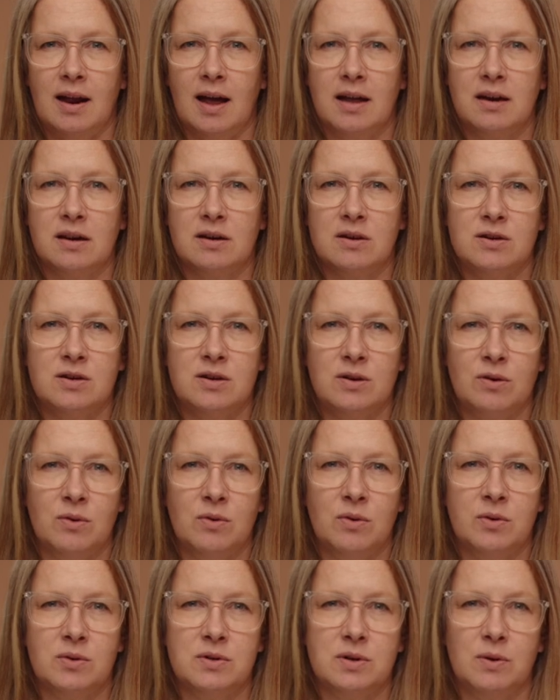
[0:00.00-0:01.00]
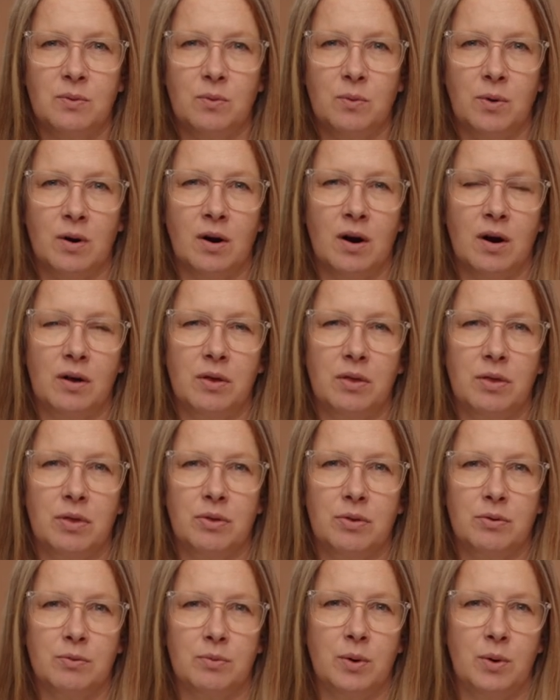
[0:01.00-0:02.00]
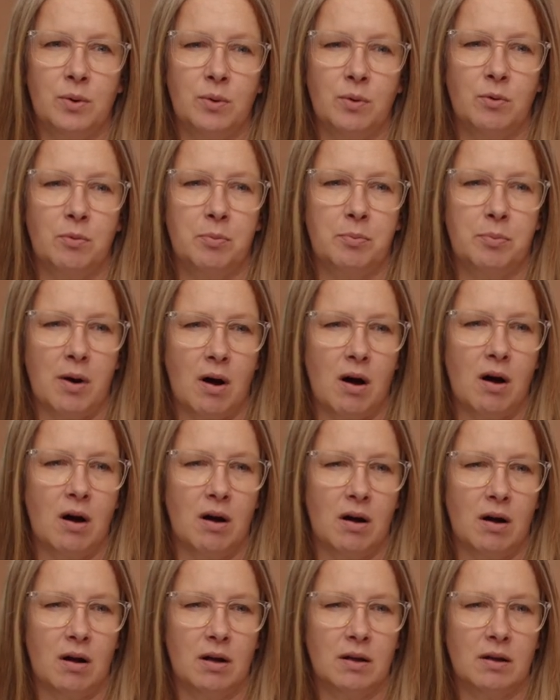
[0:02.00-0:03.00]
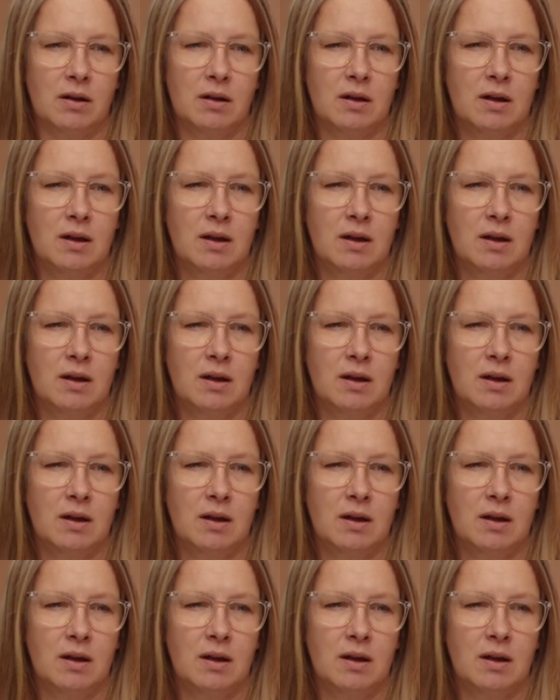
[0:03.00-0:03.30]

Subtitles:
had to do to work through Paul.